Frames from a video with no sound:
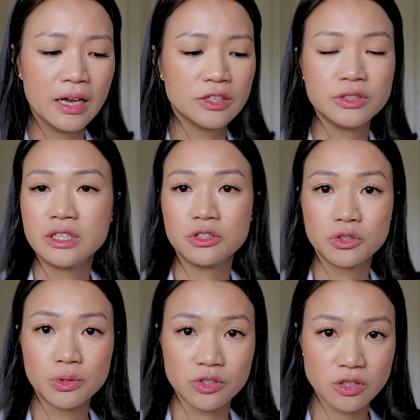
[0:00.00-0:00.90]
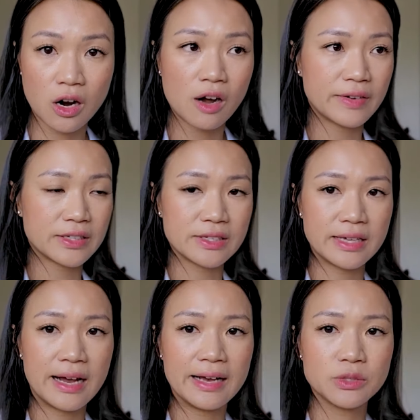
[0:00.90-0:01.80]
you need to do a scarf
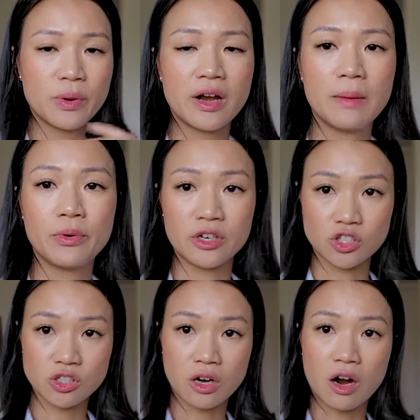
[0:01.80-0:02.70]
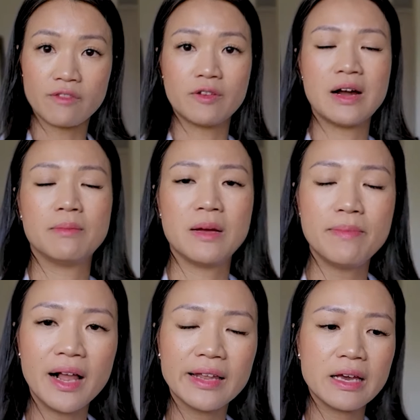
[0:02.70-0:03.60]
exercise, where I put a scarf around my
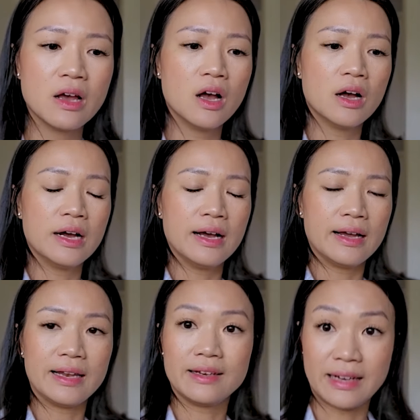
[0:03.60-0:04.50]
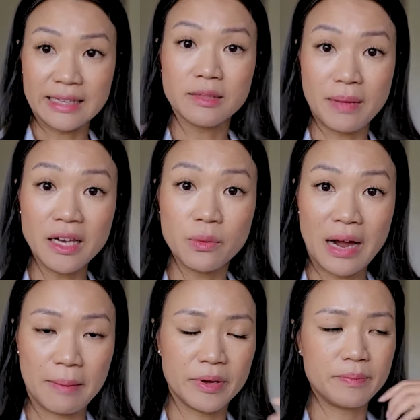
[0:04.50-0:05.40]
belly, like the belly
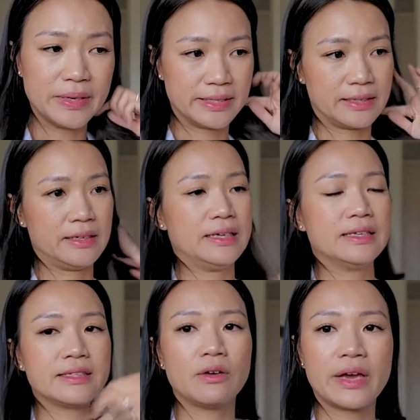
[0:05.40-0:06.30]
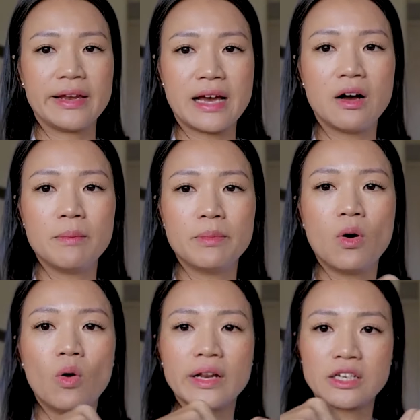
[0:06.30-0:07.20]
wrap. Basically, it's now I'm
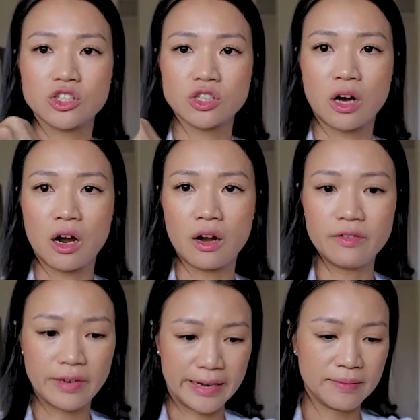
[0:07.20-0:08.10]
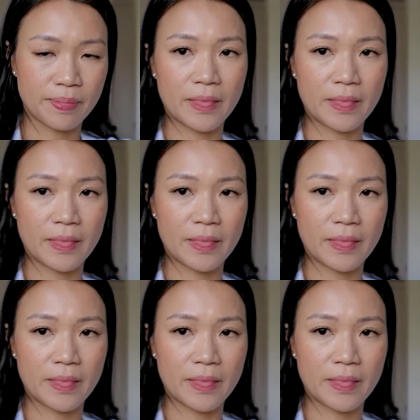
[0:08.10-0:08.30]
pulling the scarf, right,